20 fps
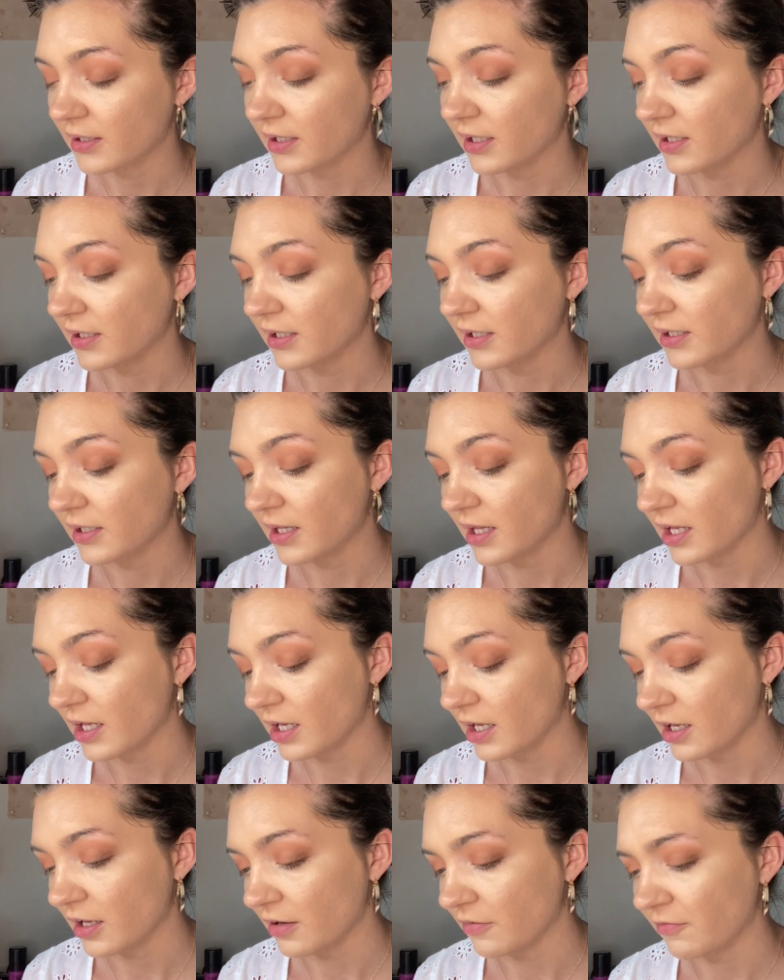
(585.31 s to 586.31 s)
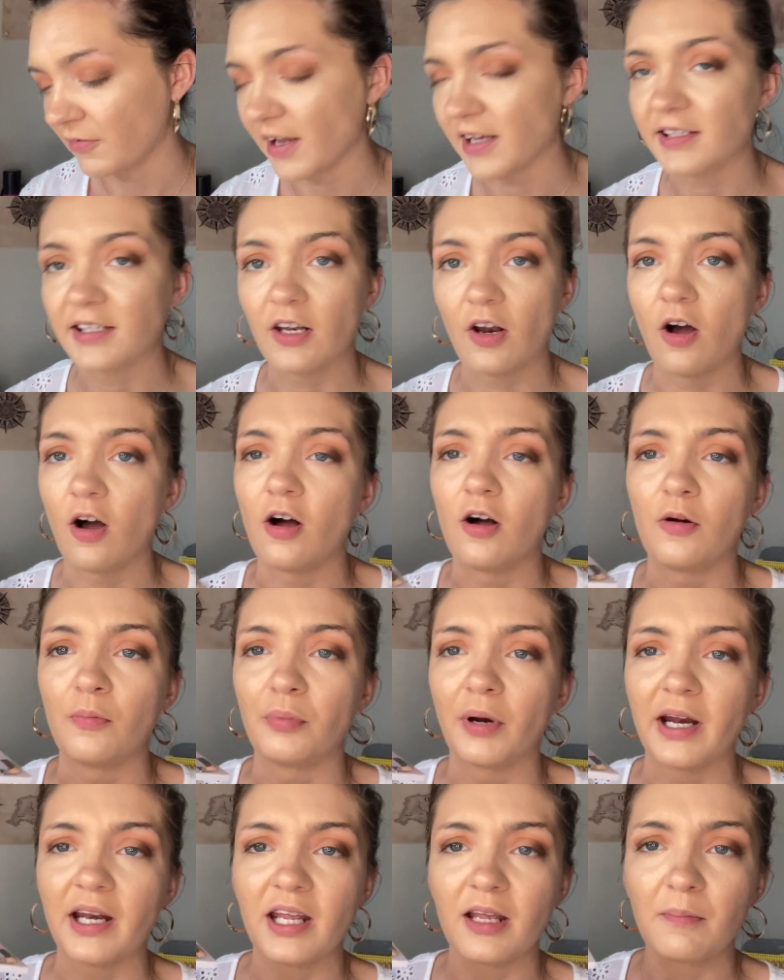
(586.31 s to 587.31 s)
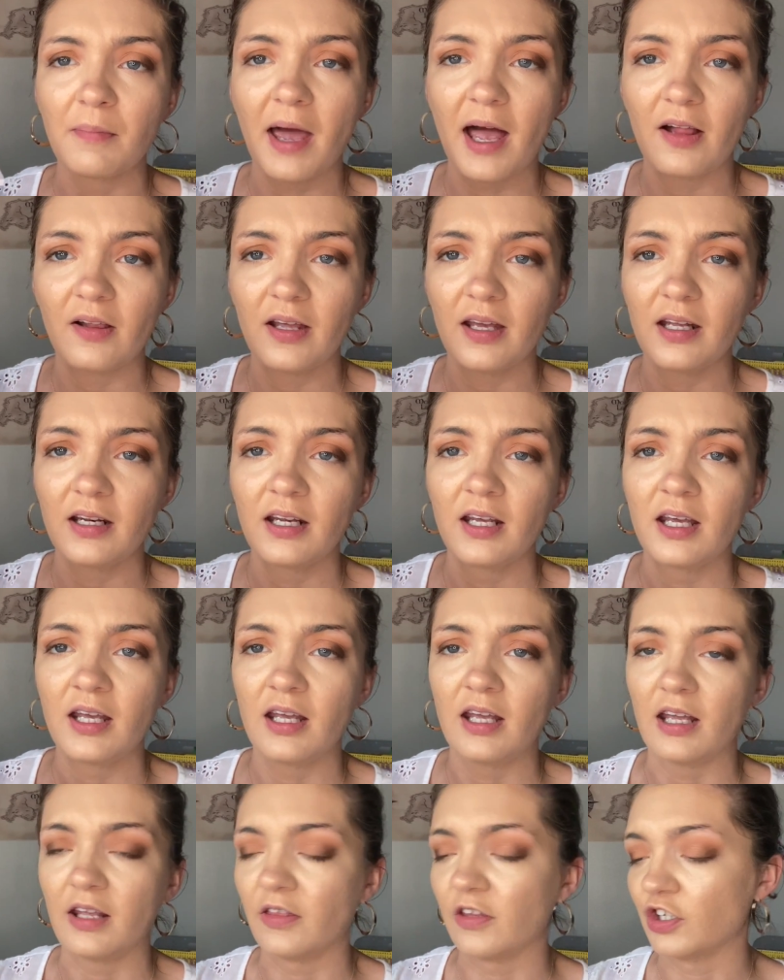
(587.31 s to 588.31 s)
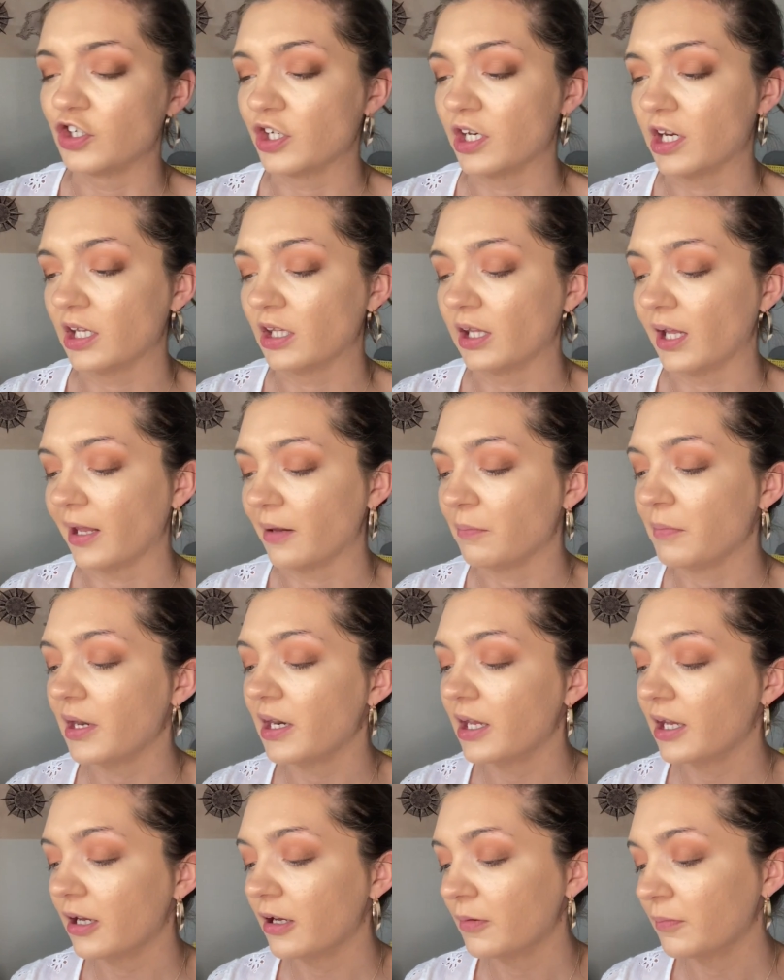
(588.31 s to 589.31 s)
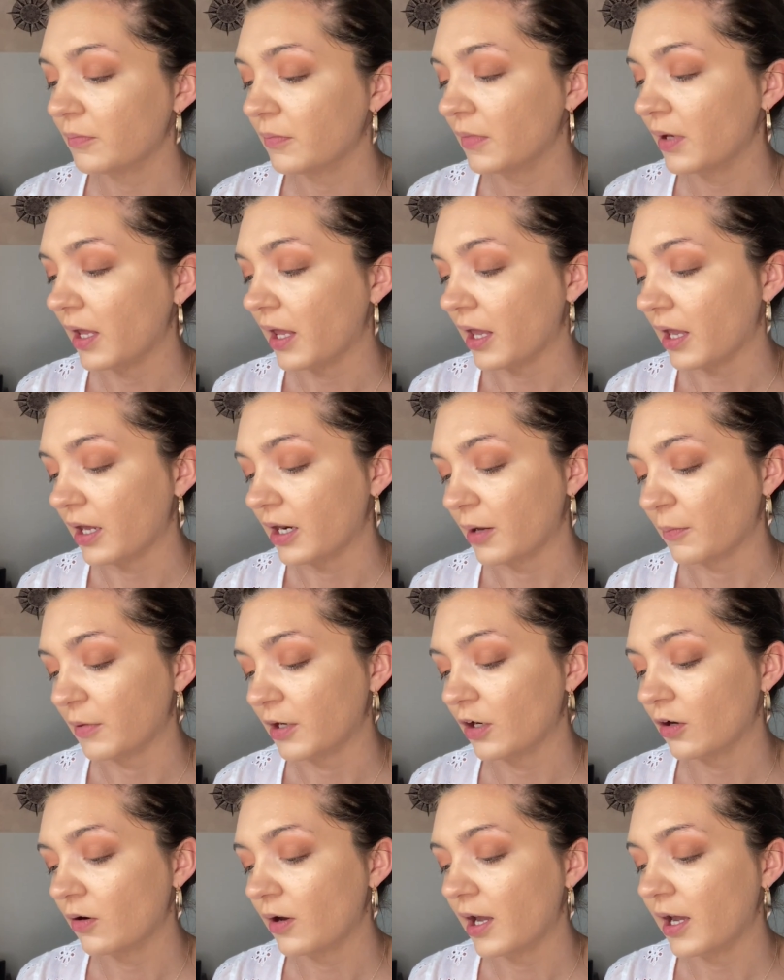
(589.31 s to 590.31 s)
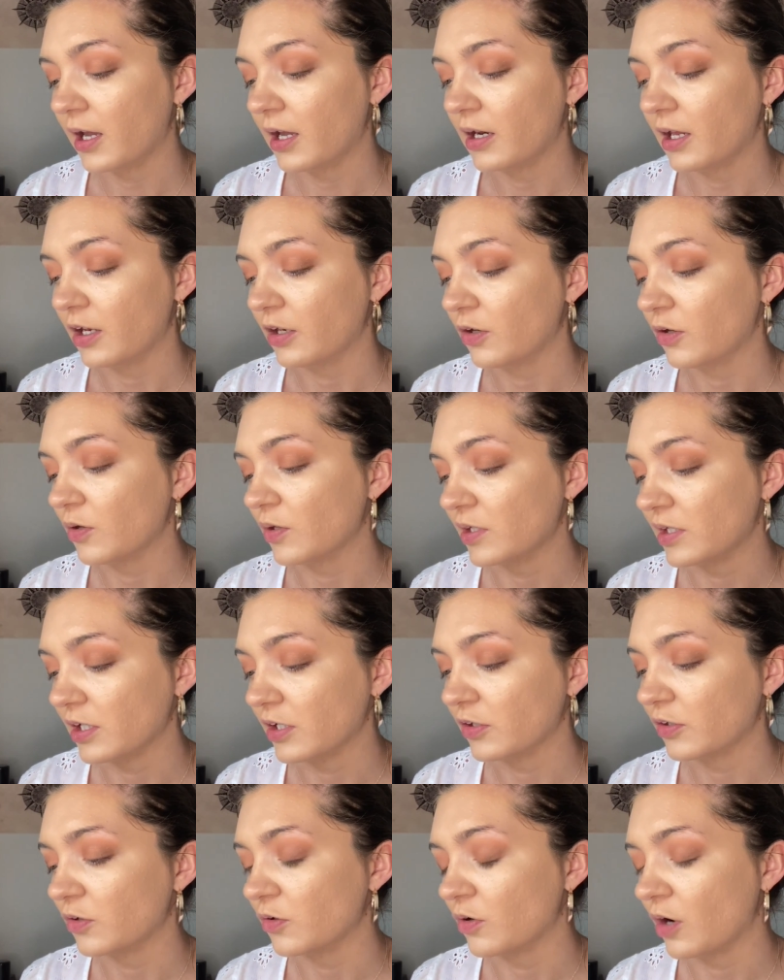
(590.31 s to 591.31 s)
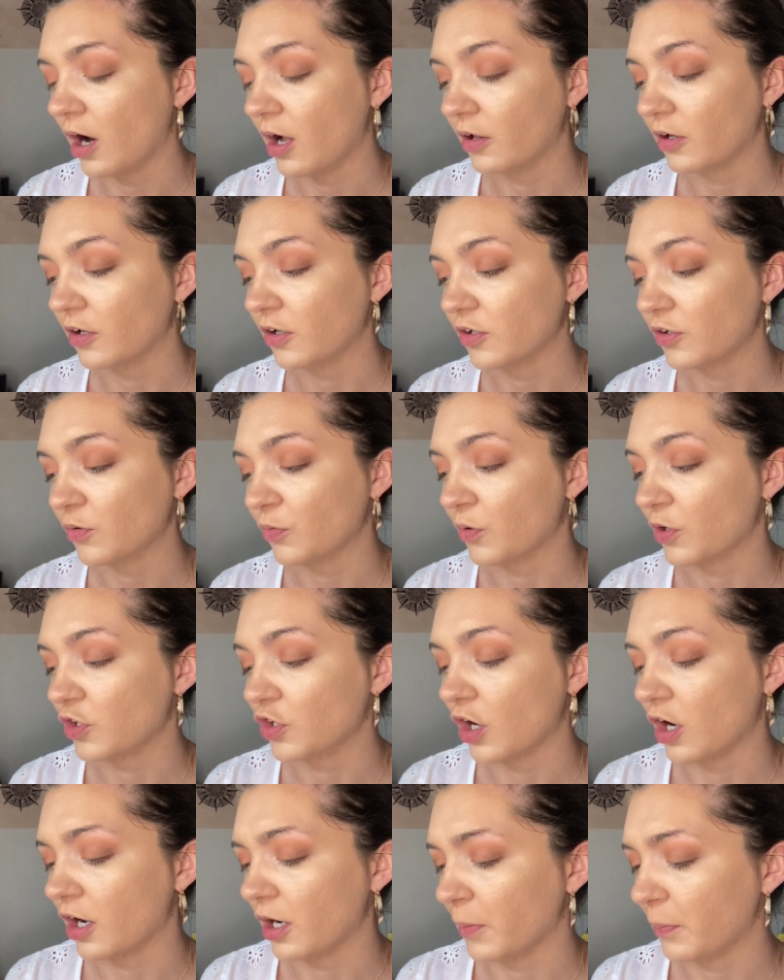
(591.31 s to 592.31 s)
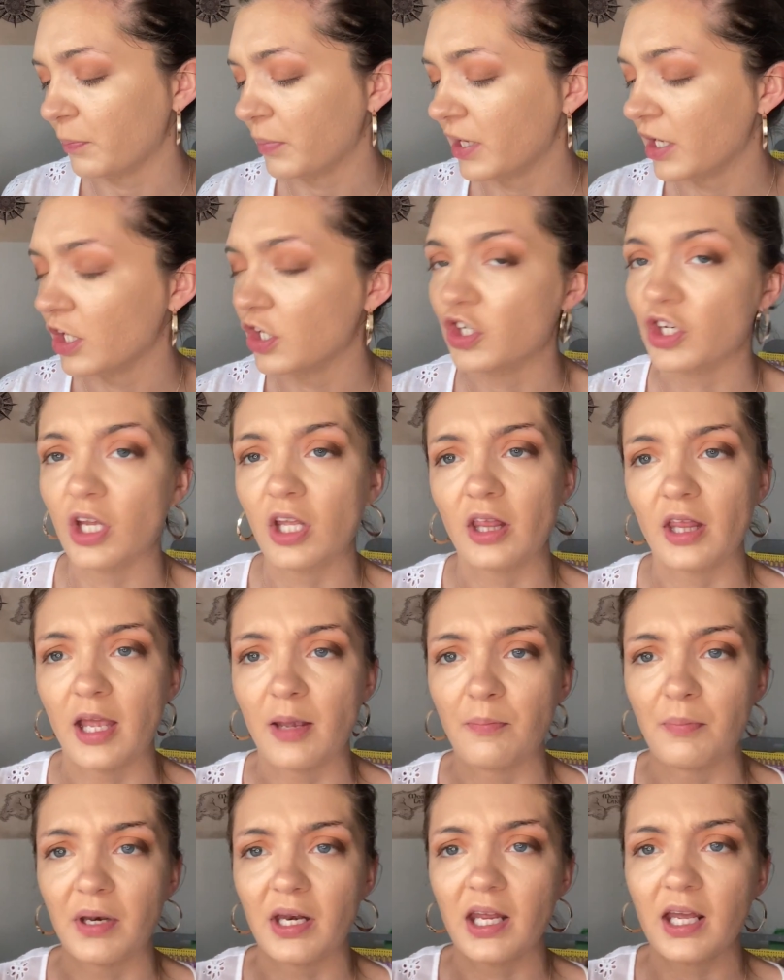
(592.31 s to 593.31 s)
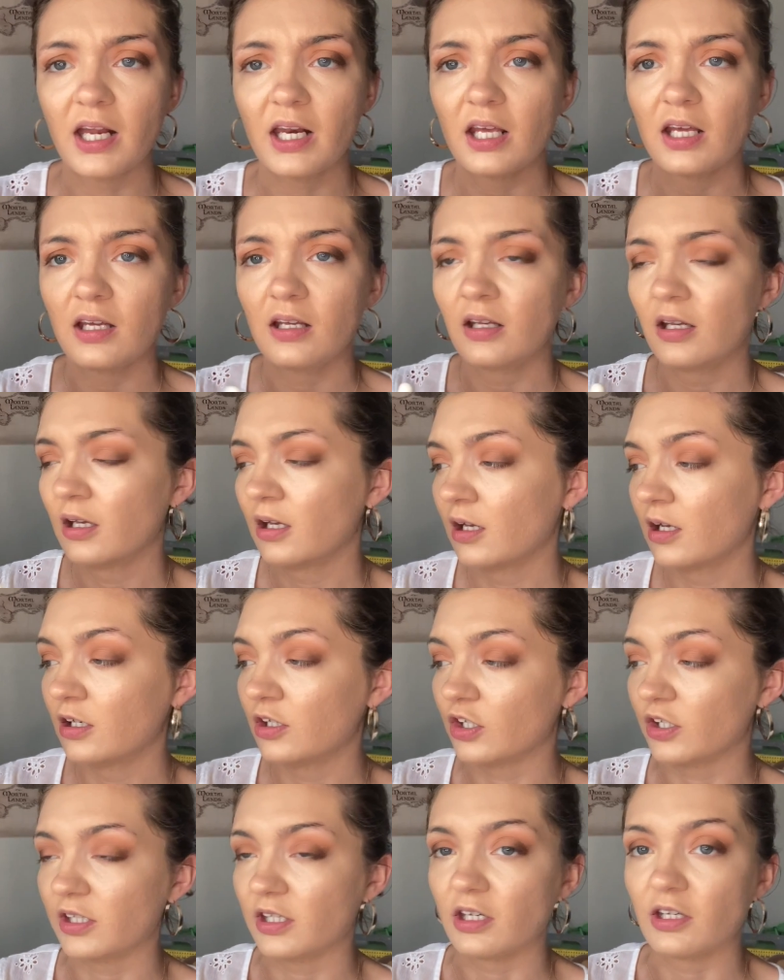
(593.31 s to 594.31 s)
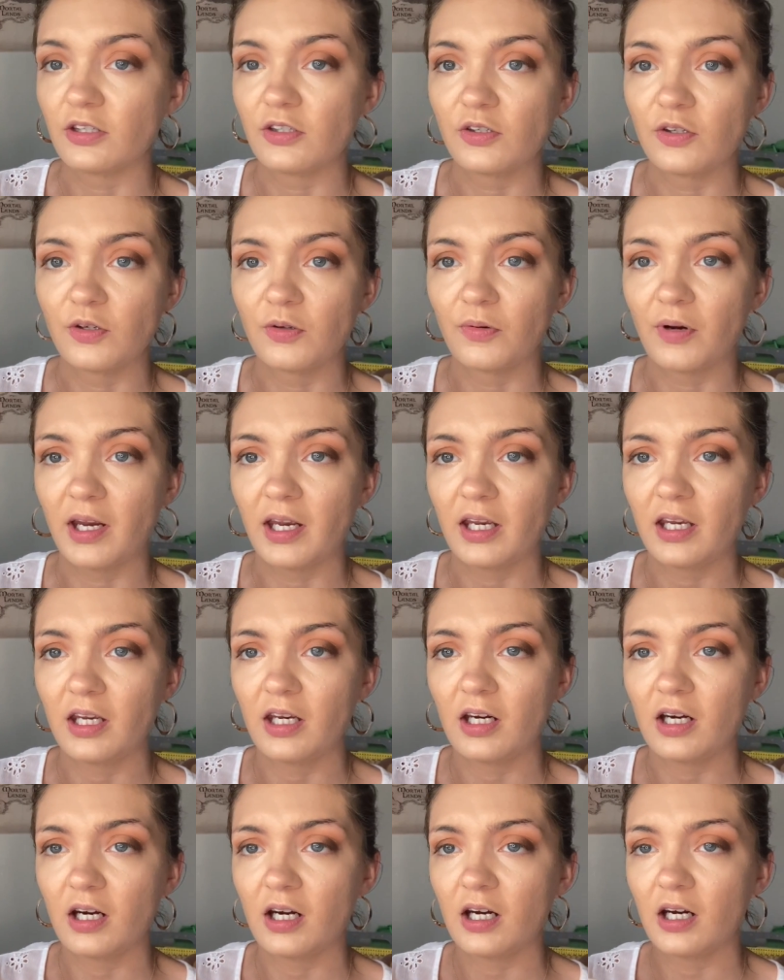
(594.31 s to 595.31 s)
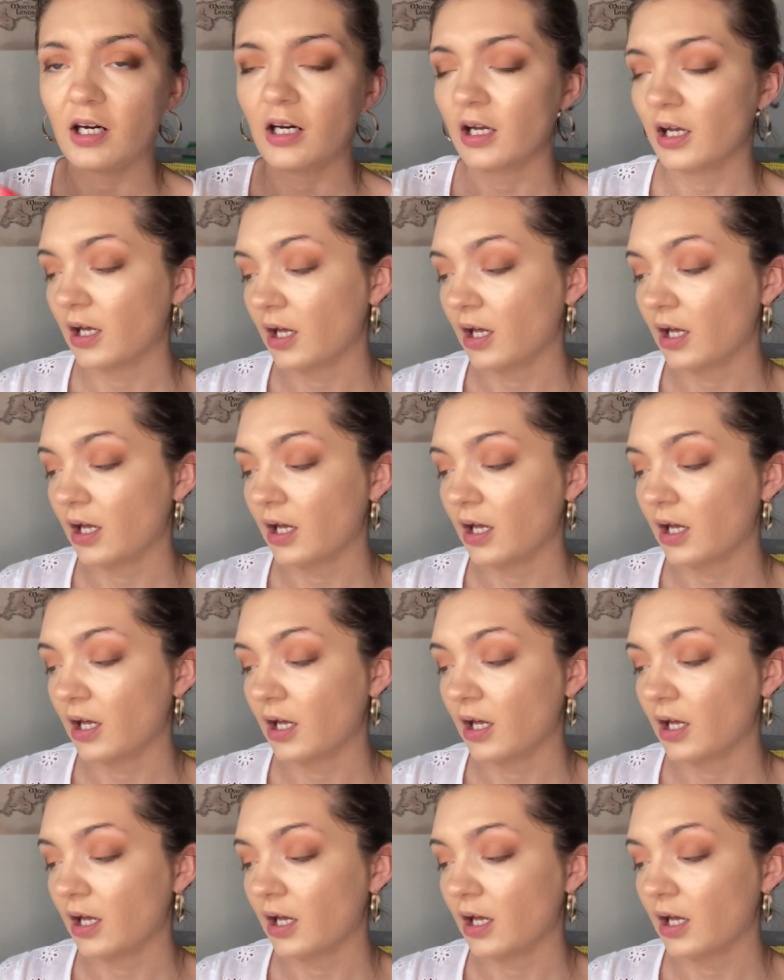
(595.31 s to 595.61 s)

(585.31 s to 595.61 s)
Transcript: This is the Face It All brightening palette in the shade light medium, and I'm gonna go ahead and use these two colors, which are peach and light banana, just these two right here.